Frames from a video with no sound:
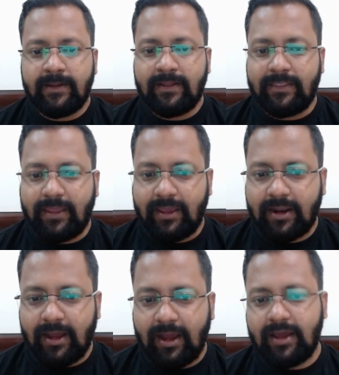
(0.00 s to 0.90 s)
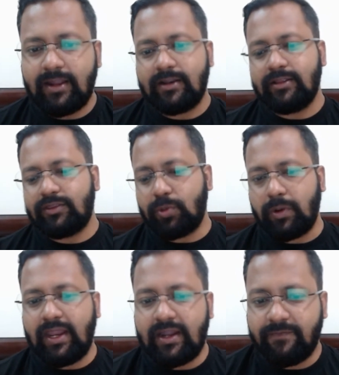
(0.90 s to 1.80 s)
There are
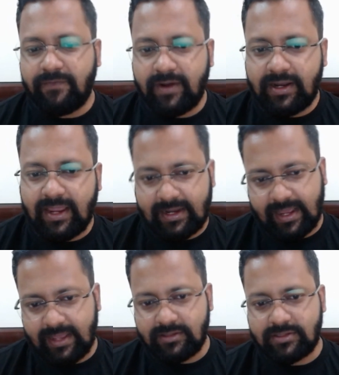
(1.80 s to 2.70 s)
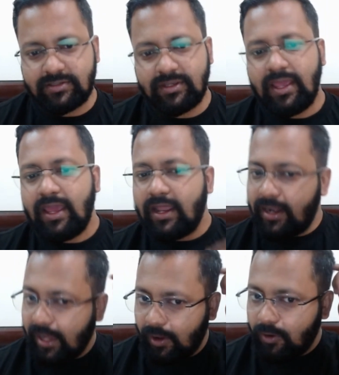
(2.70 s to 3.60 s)
3 different cations.
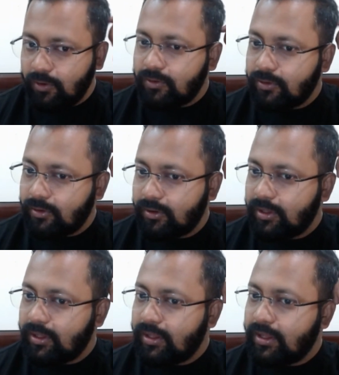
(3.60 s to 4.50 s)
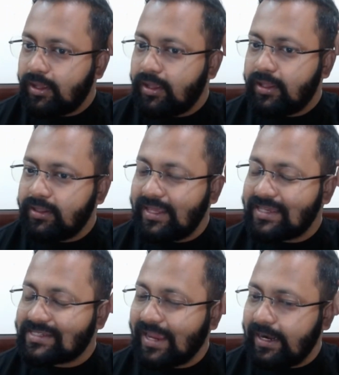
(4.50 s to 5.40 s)
Now
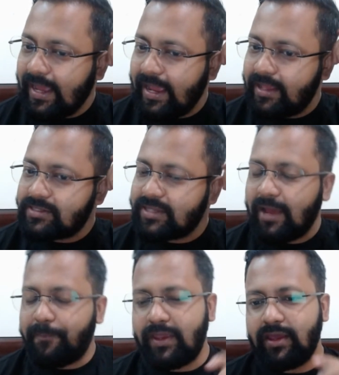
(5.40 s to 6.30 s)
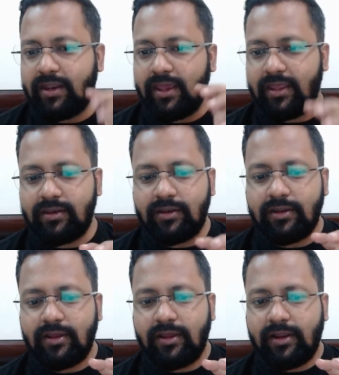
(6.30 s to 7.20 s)
these cations appear in
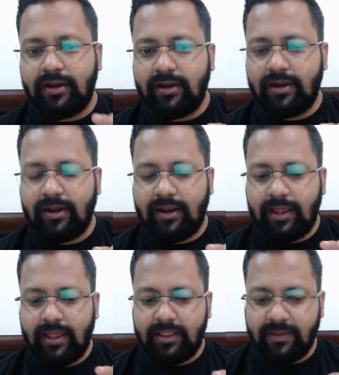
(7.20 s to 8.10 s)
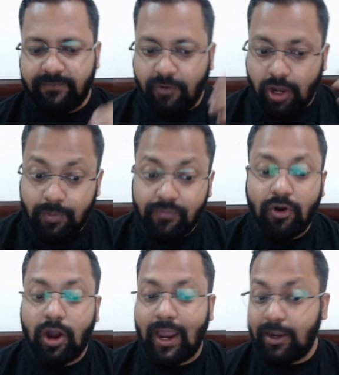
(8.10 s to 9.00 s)
the form of
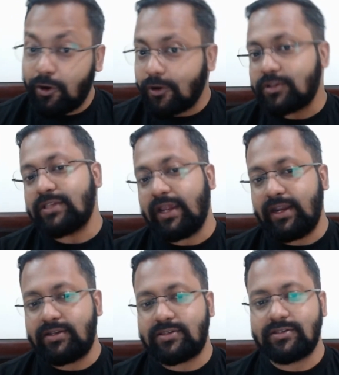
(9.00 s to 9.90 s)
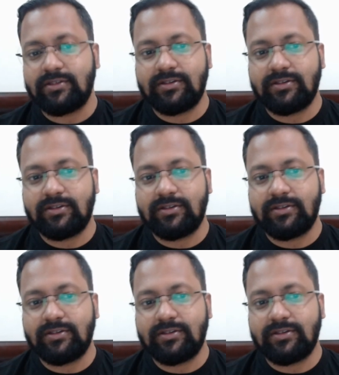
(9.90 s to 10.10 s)
hydroxides.